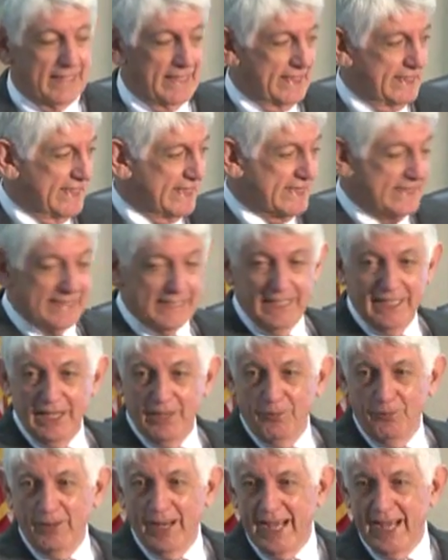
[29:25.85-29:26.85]
This little
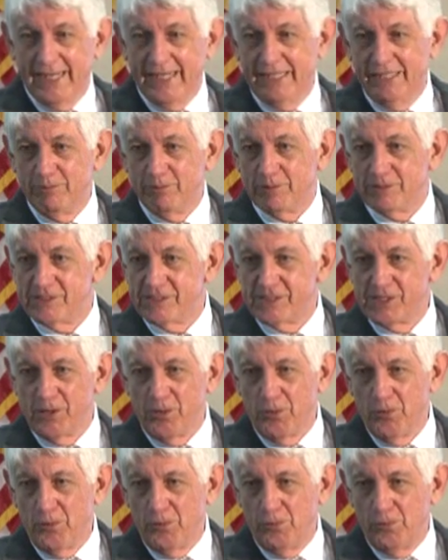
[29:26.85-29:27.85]
old lady was
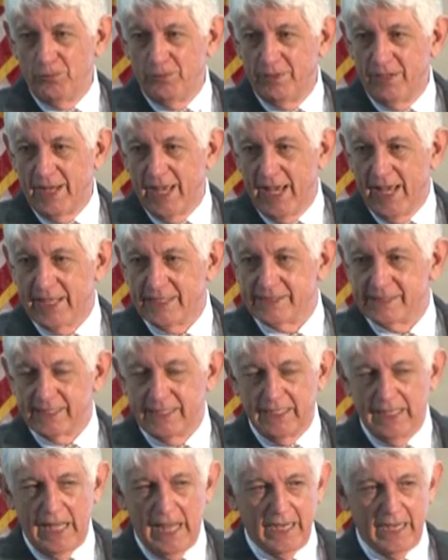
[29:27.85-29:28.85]
so nice
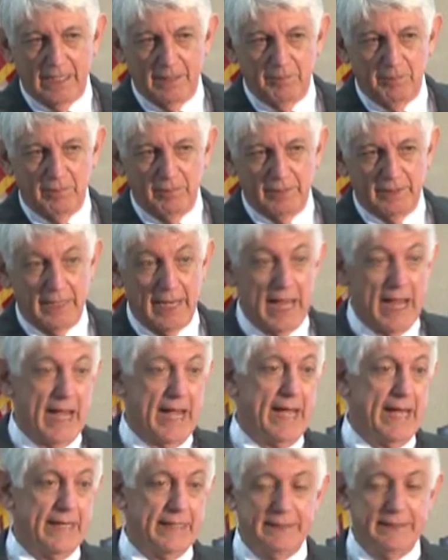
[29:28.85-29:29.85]
and likable. And I
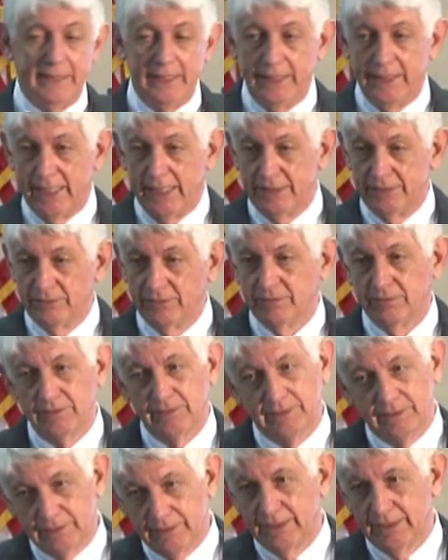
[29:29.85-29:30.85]
had a teenager,
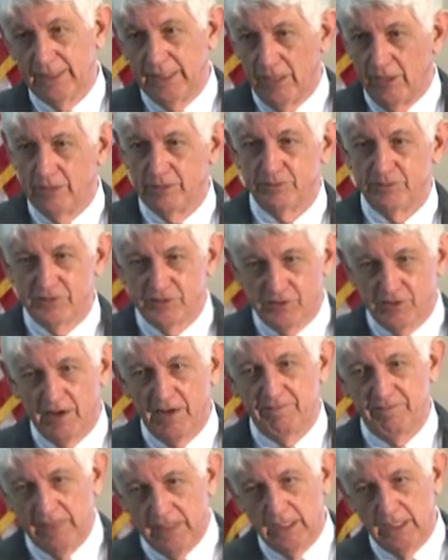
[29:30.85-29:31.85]
he was
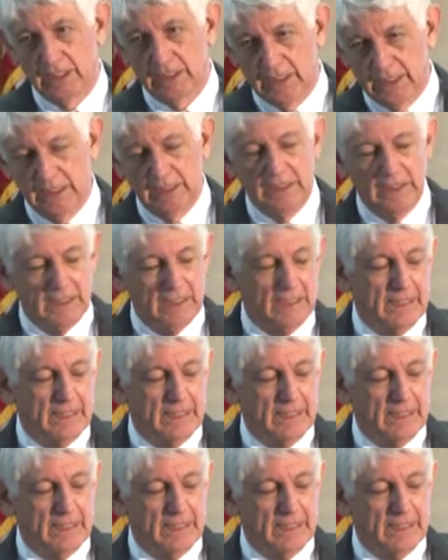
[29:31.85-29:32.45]
scruffy looking.